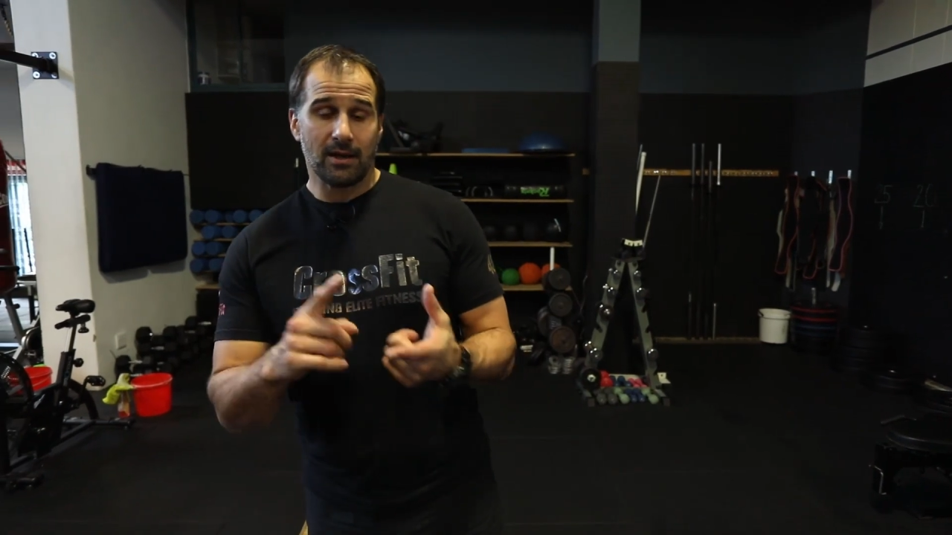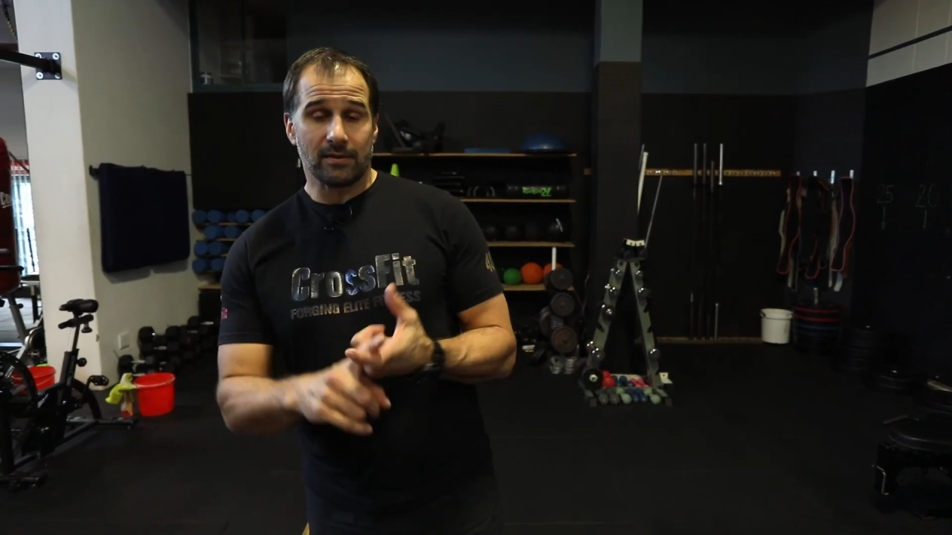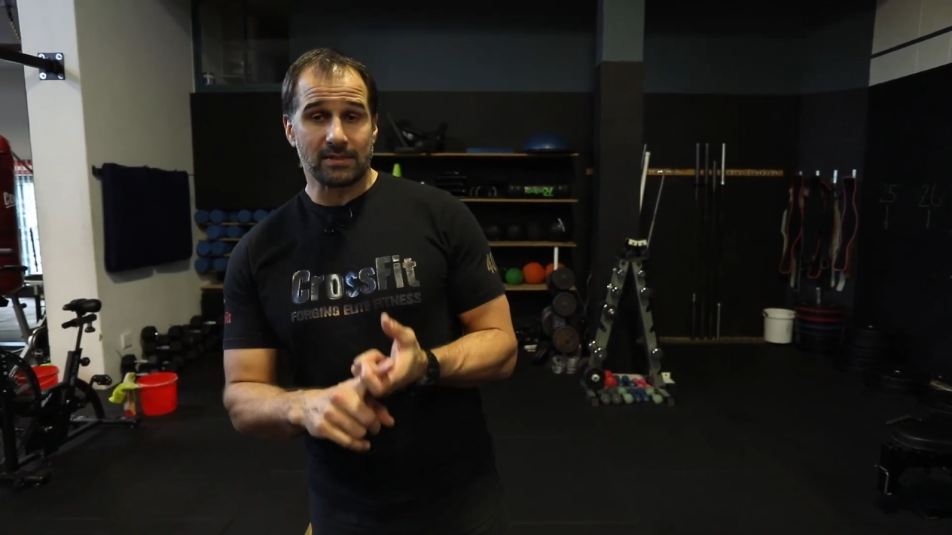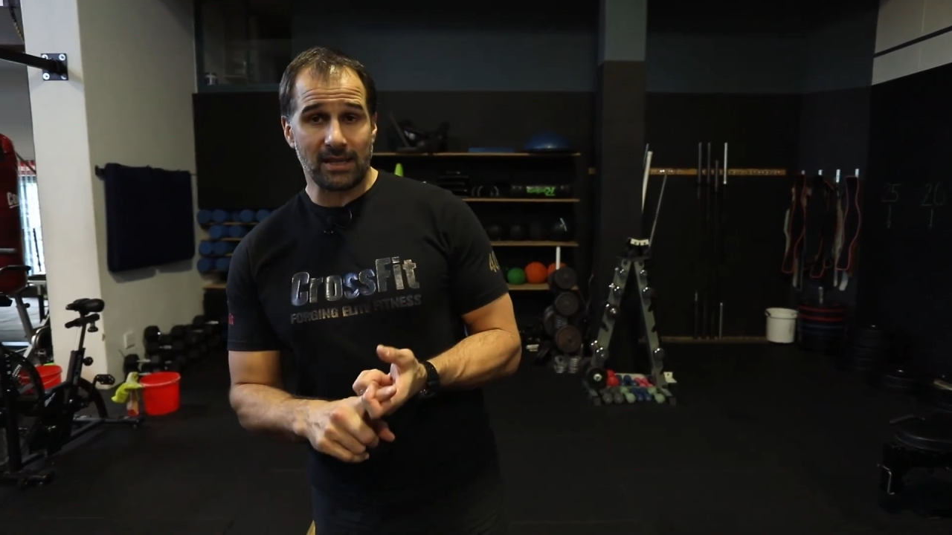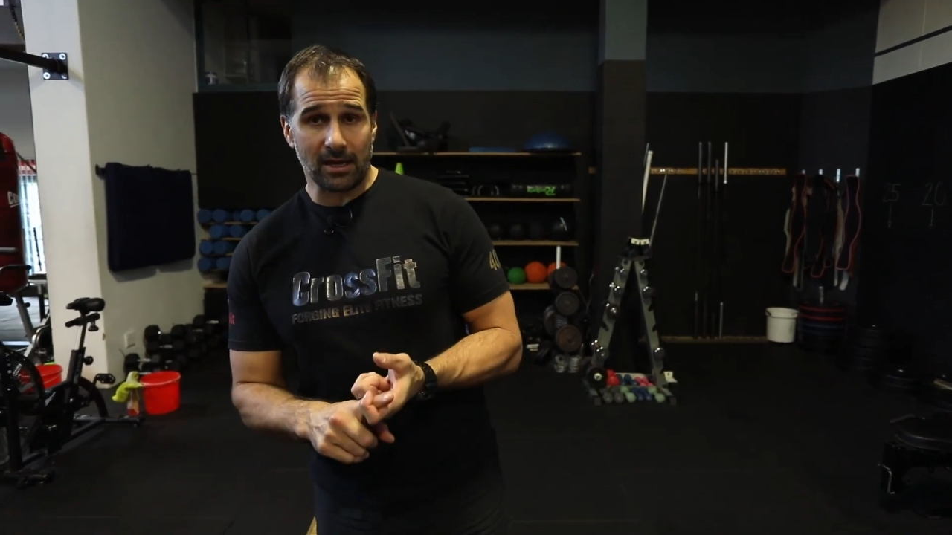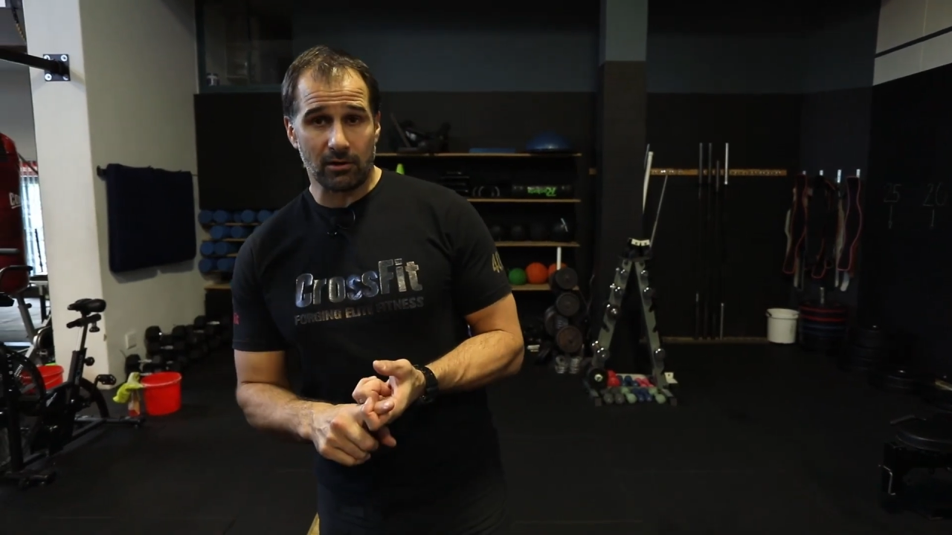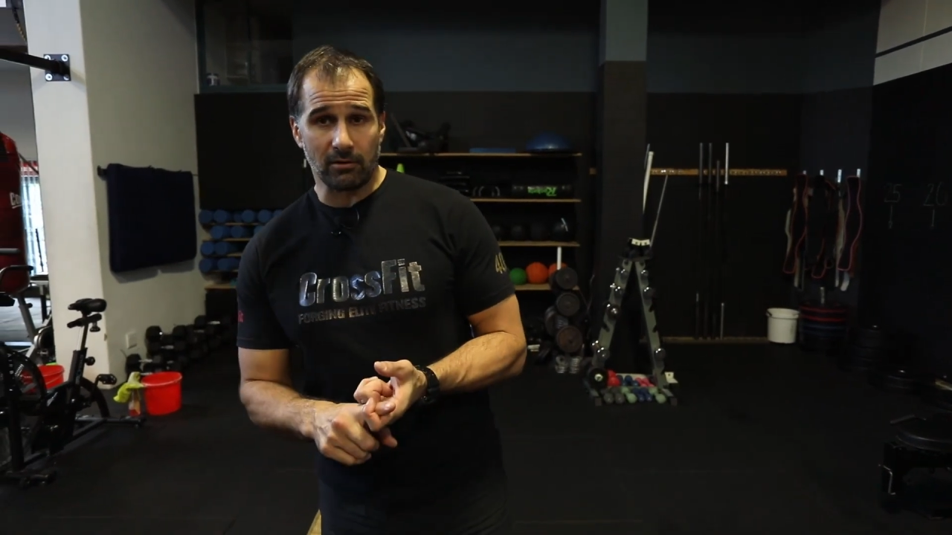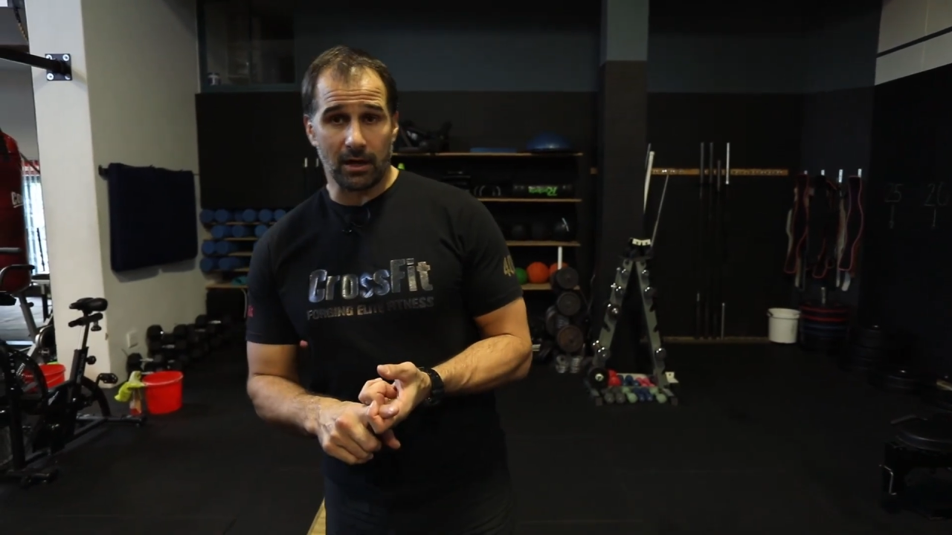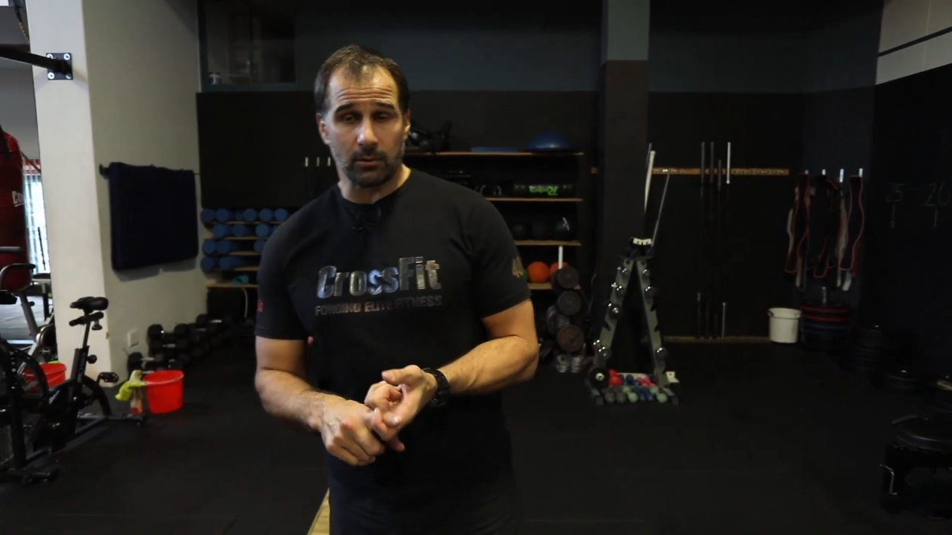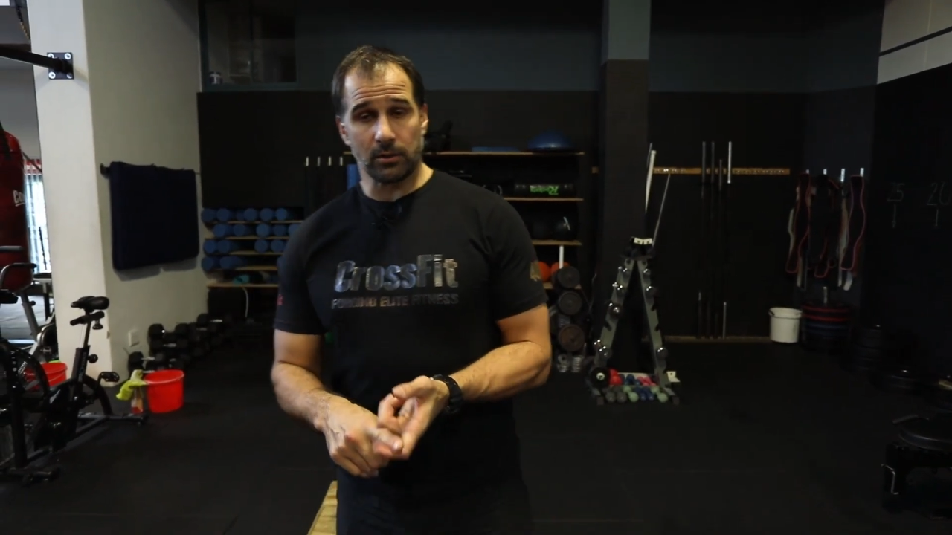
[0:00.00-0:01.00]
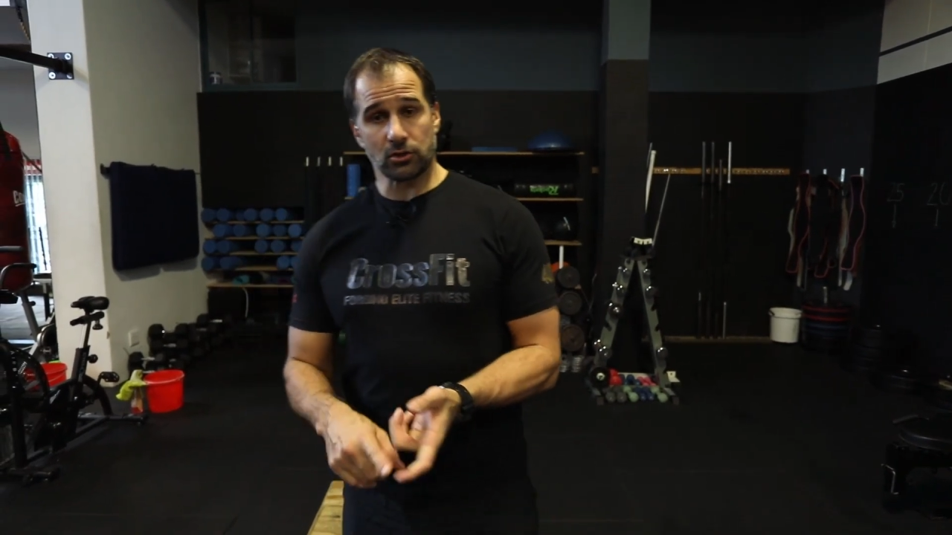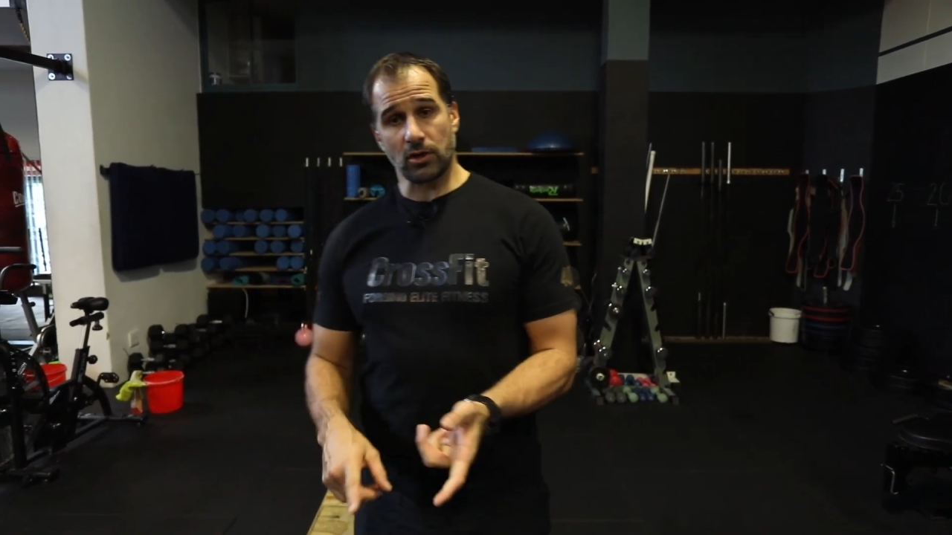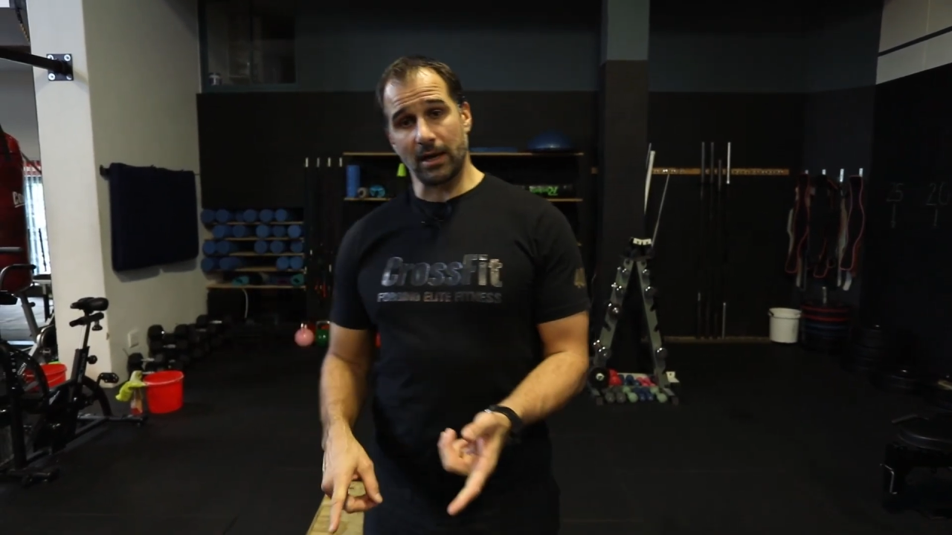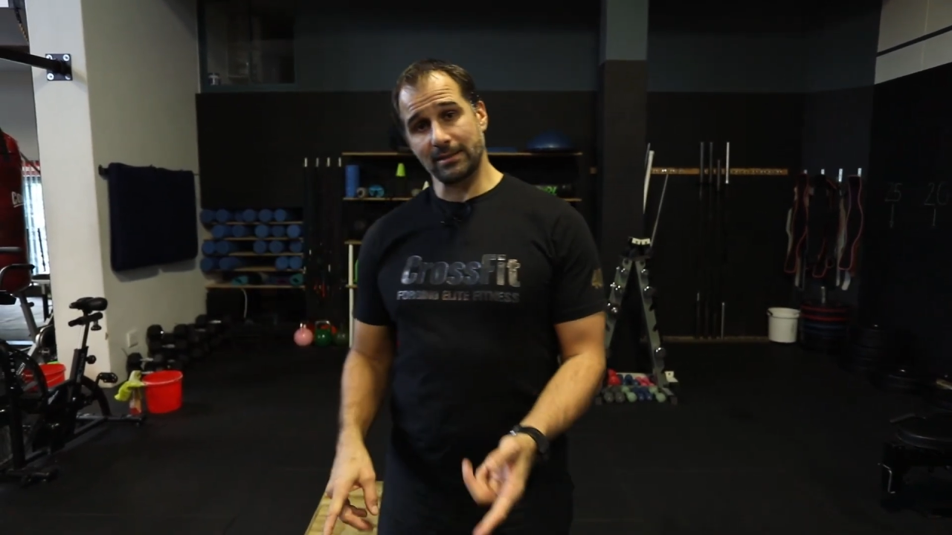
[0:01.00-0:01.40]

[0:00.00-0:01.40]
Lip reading: The second round, we're going to try